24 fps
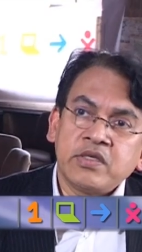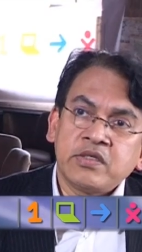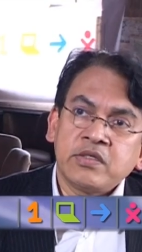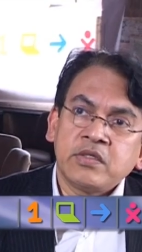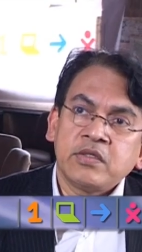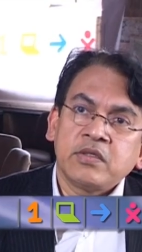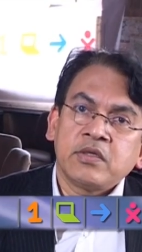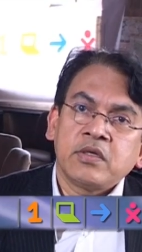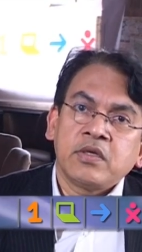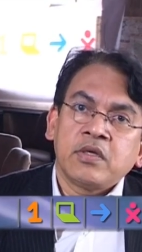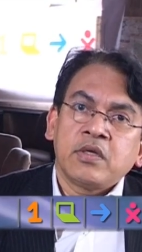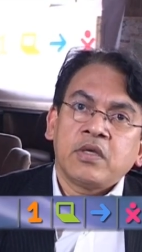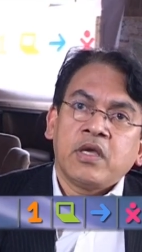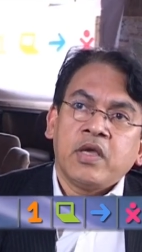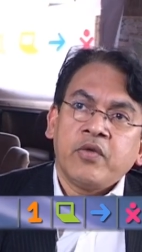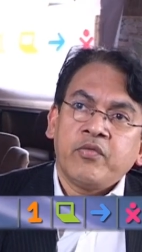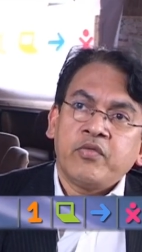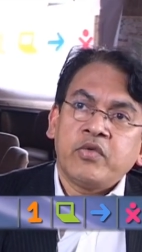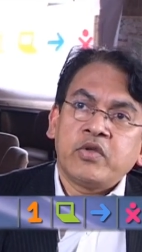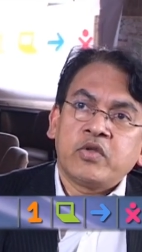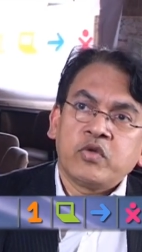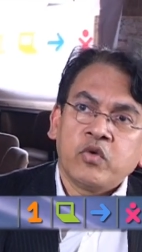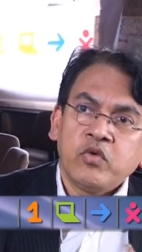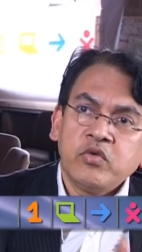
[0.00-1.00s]
reason,
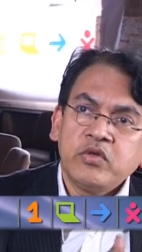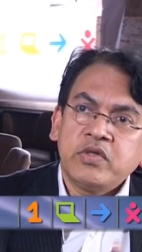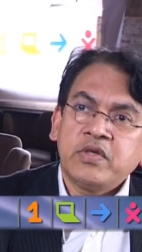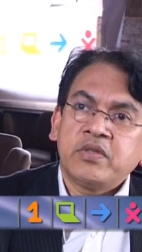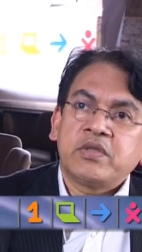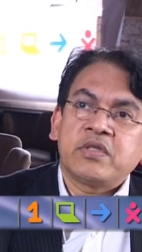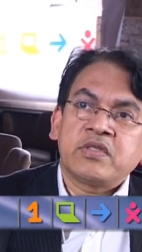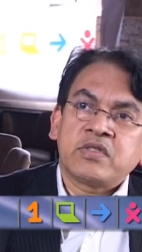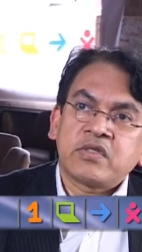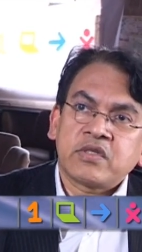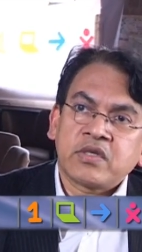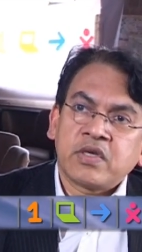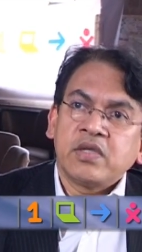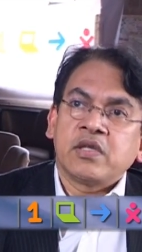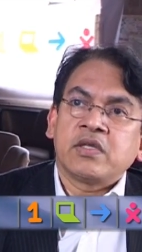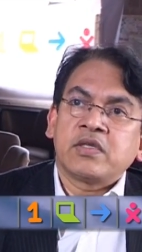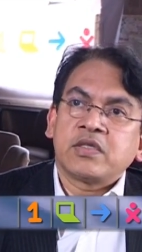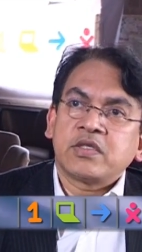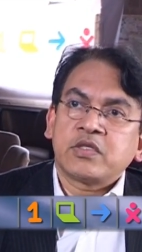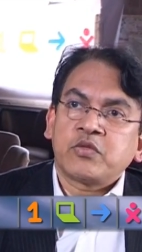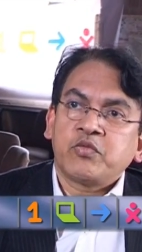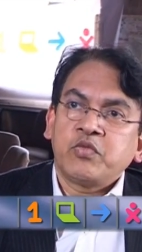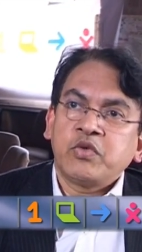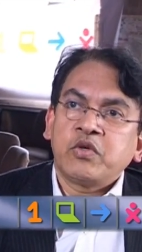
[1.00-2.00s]
if we don't have the
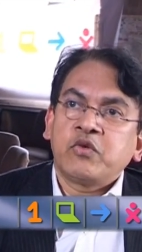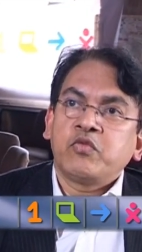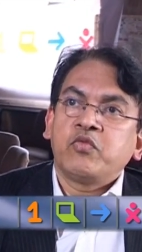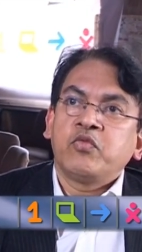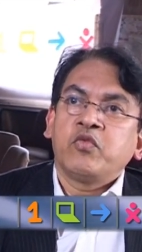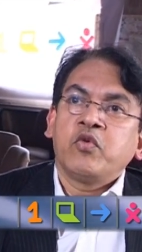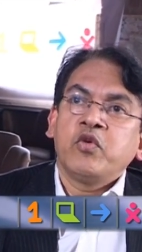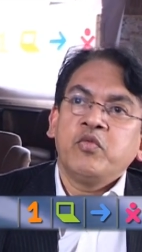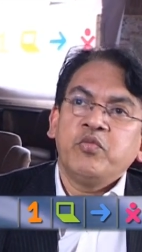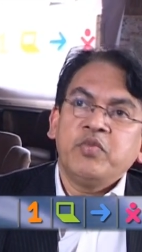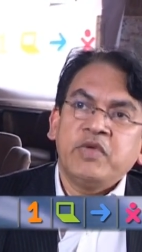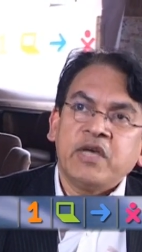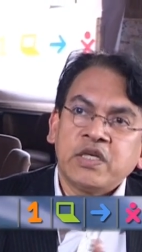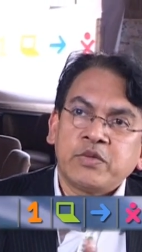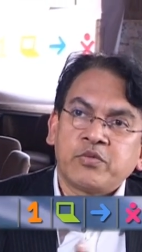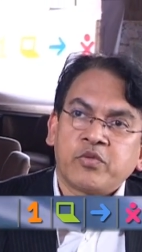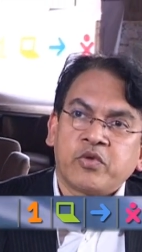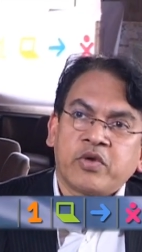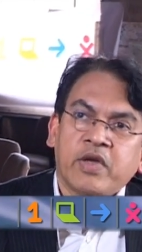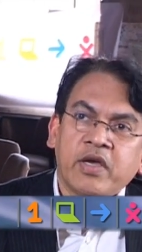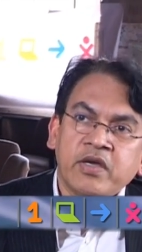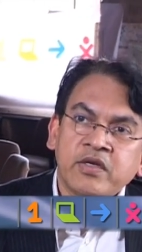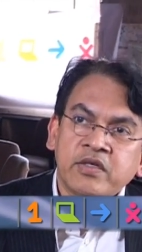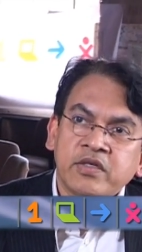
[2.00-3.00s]
skills, we won't be as
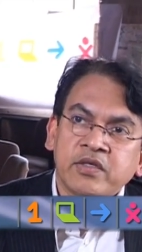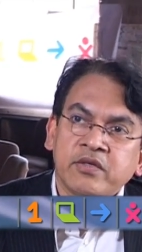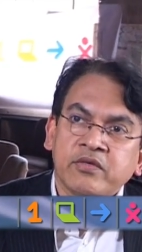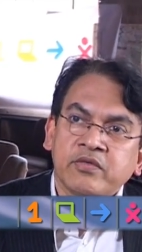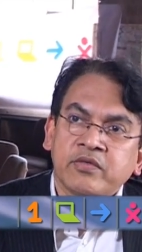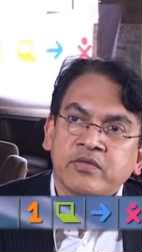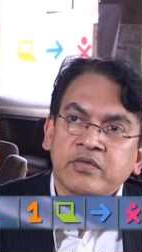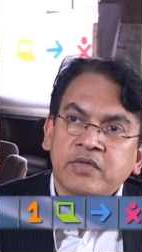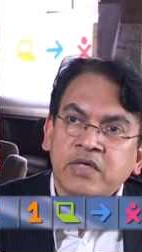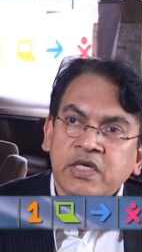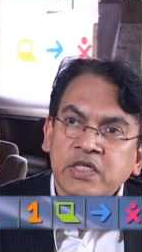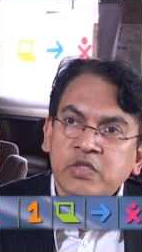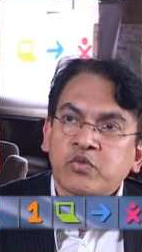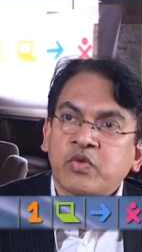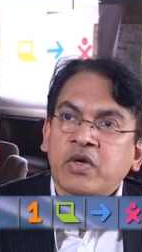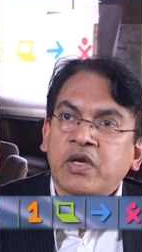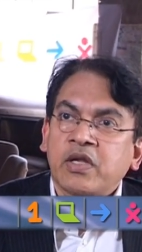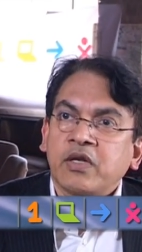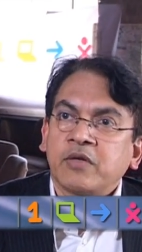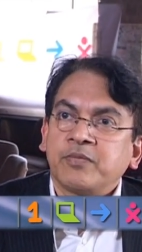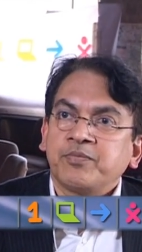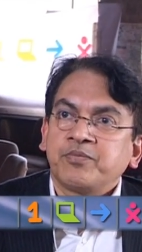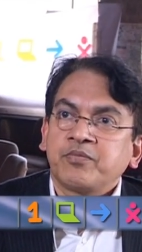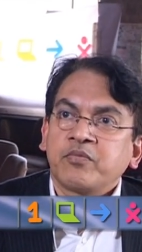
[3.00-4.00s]
productive as
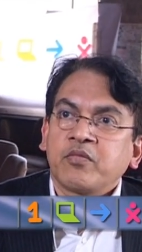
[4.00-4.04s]
well.